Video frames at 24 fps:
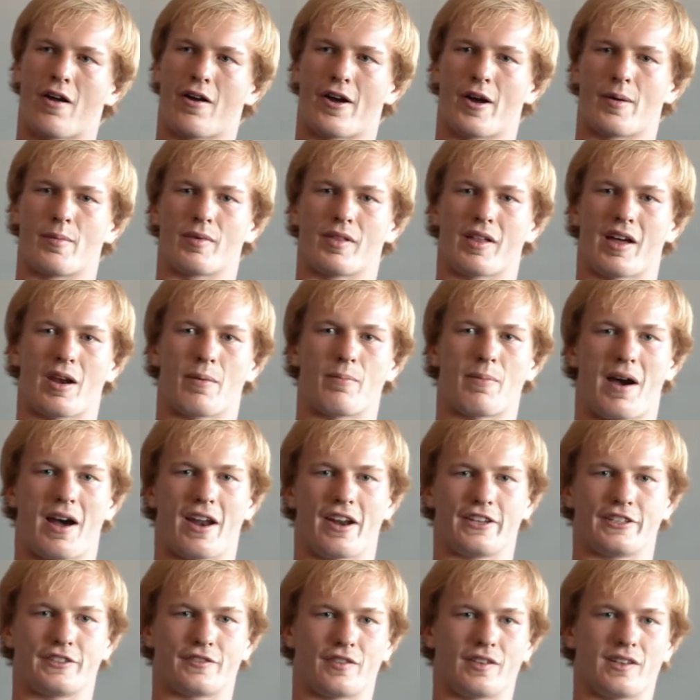A lot of
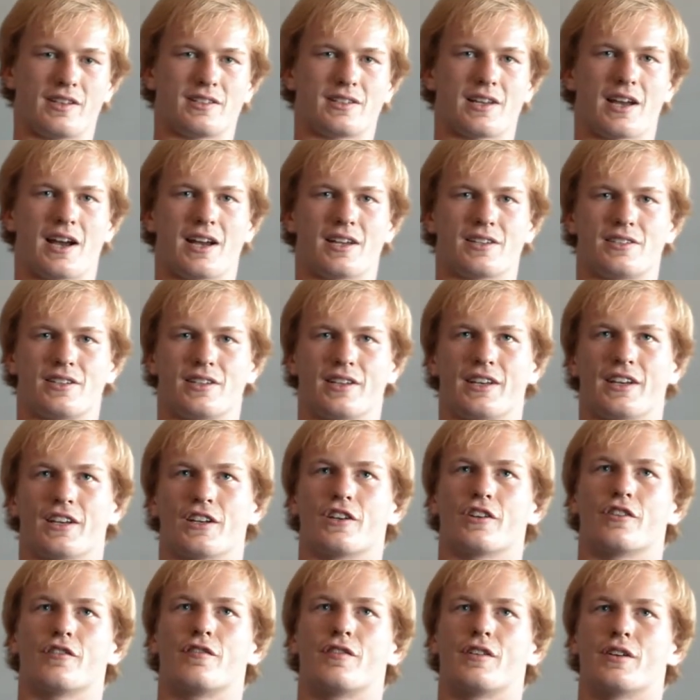bodies for these guys to
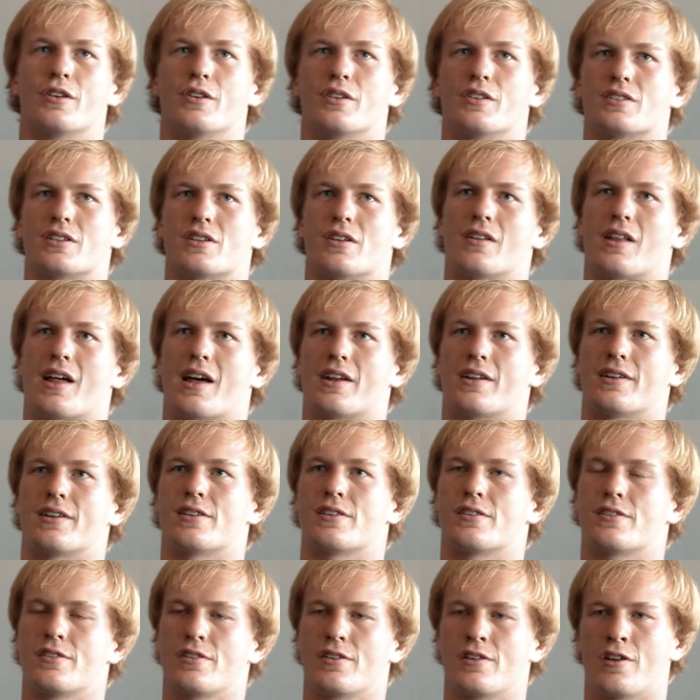get good feels and a lot
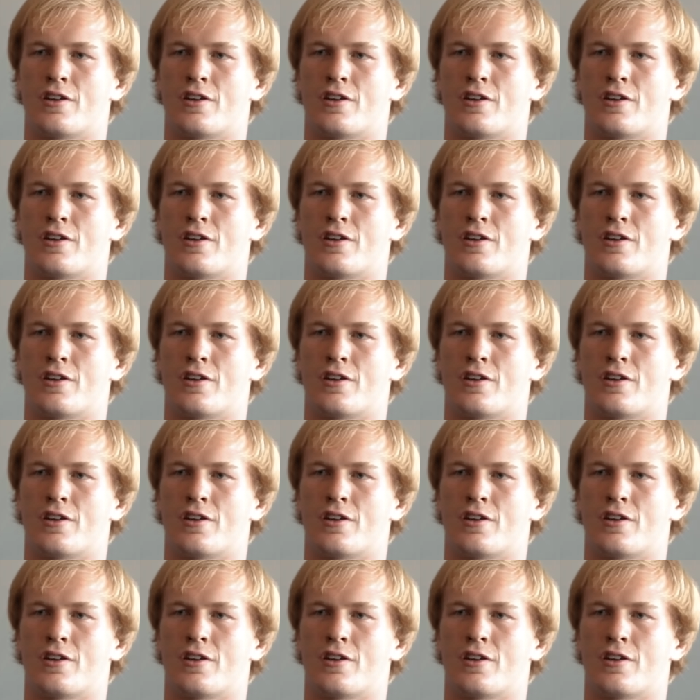of